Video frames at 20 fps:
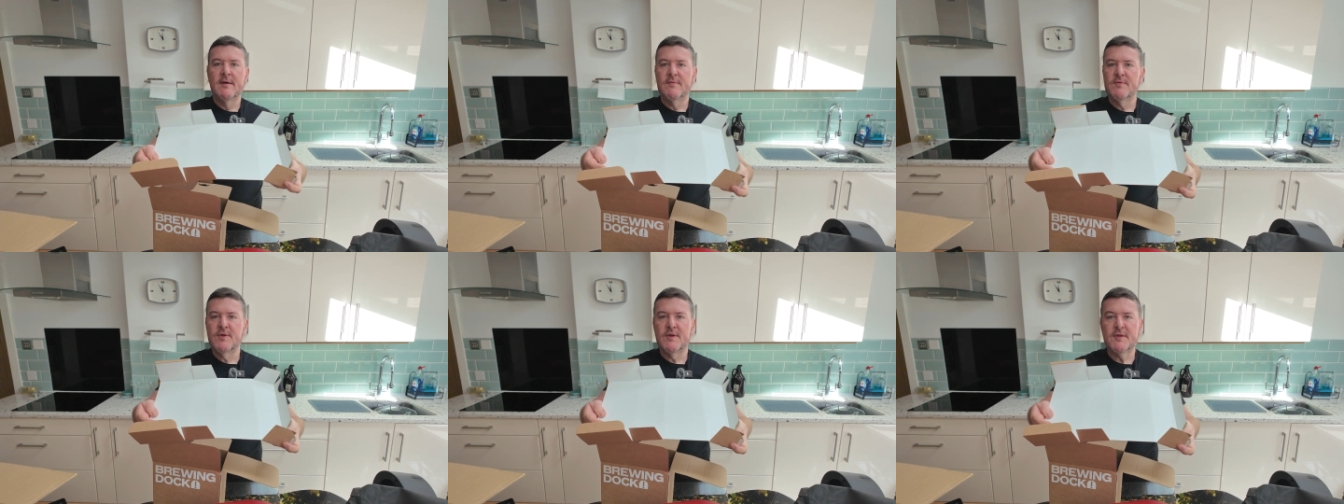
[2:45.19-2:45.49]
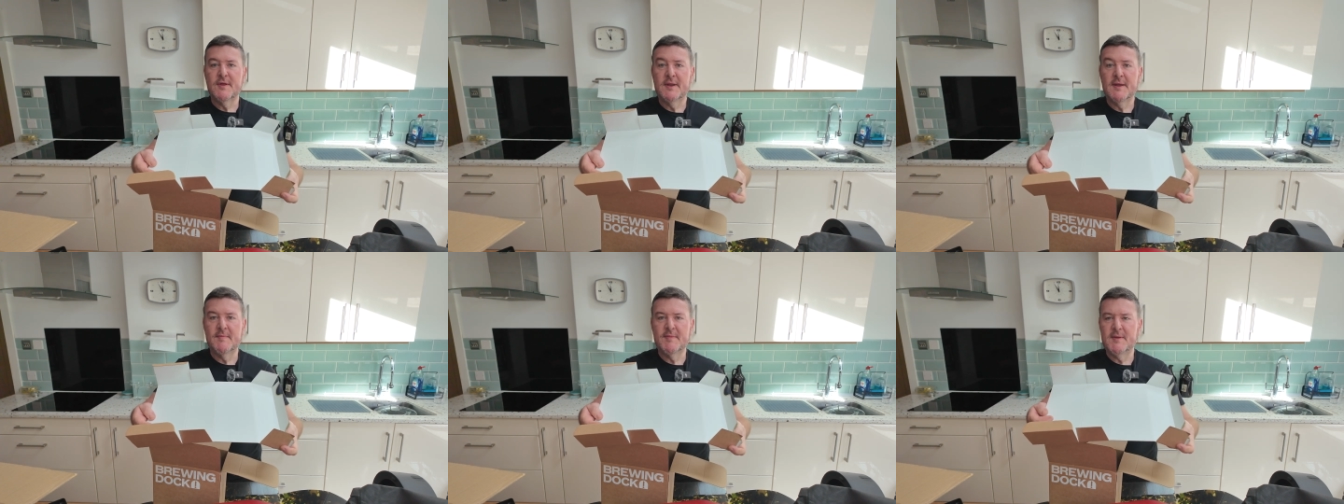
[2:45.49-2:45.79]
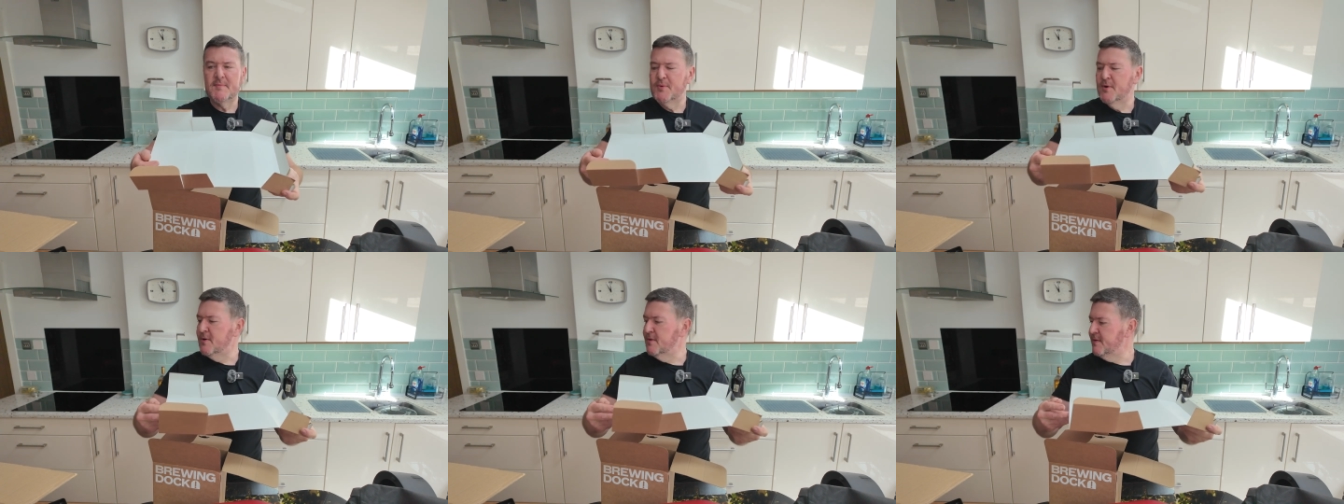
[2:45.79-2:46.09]
Just an empty
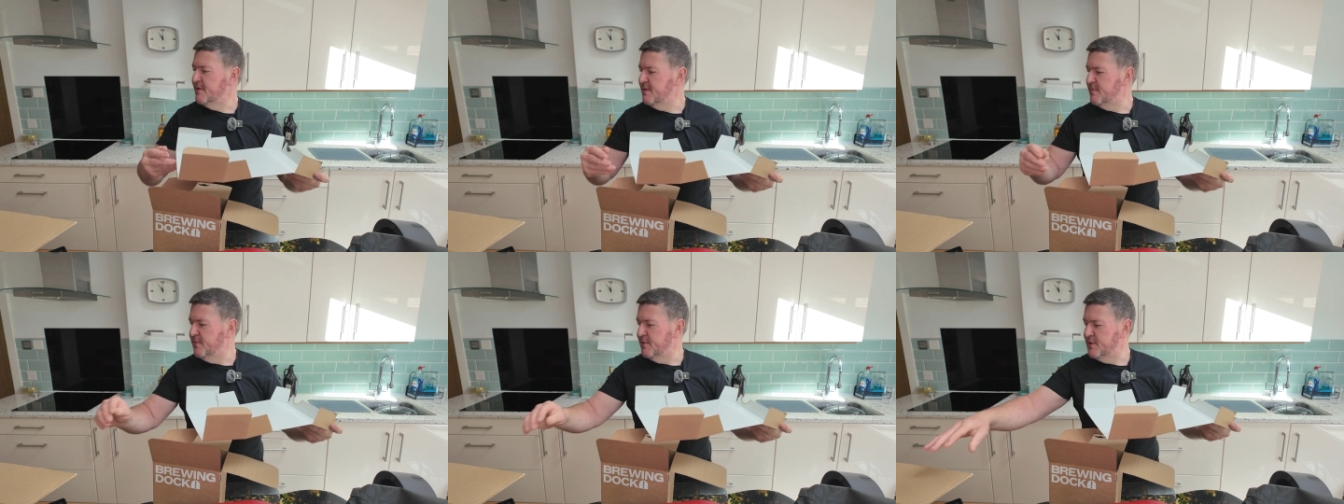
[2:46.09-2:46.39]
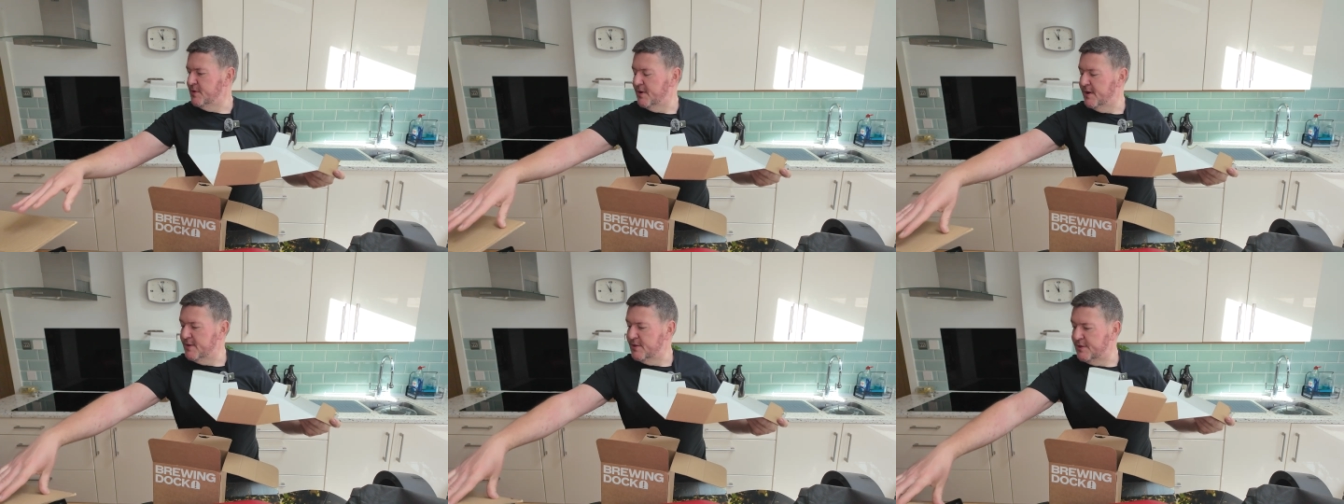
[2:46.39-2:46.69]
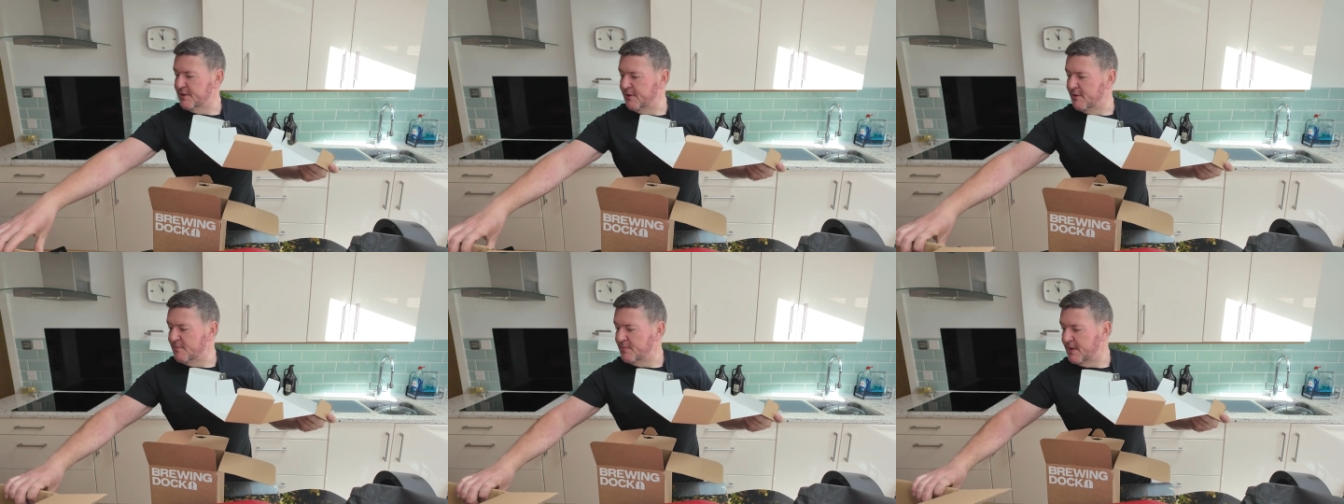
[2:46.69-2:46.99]
box, which I
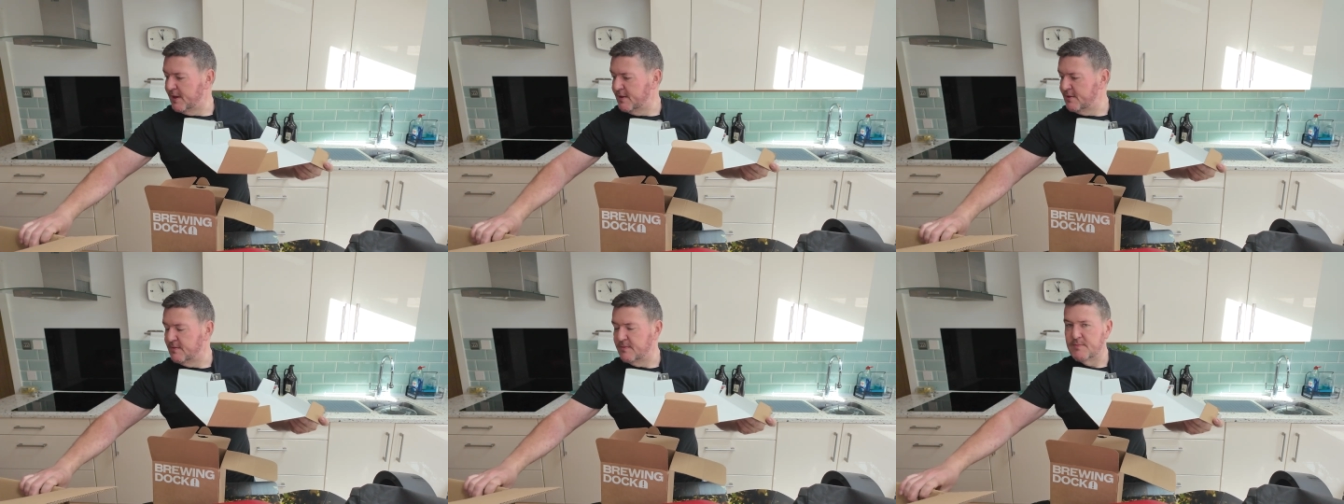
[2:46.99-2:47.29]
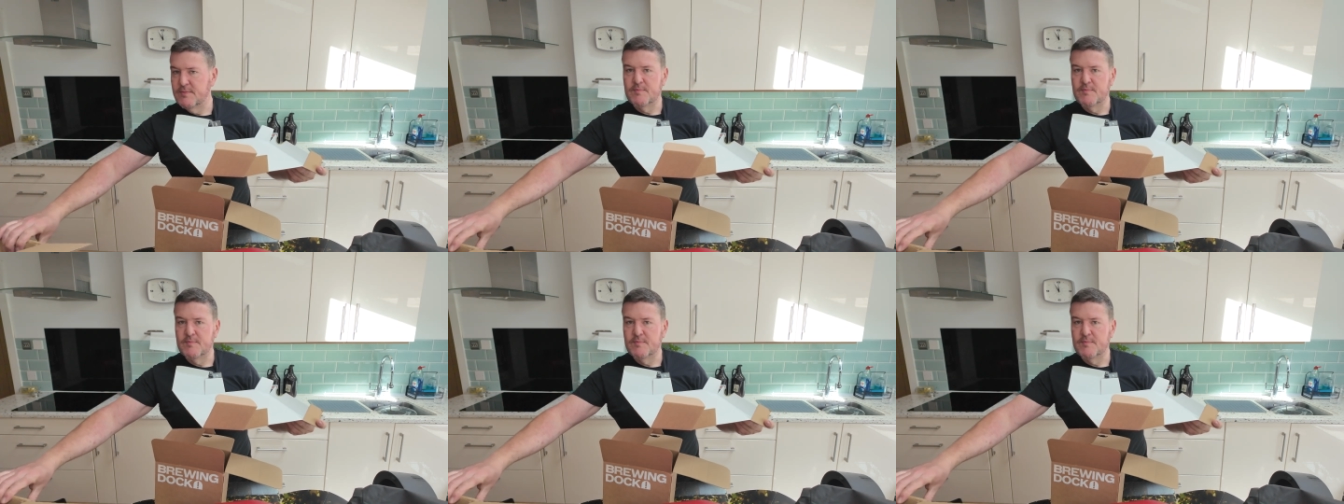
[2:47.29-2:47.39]
assume they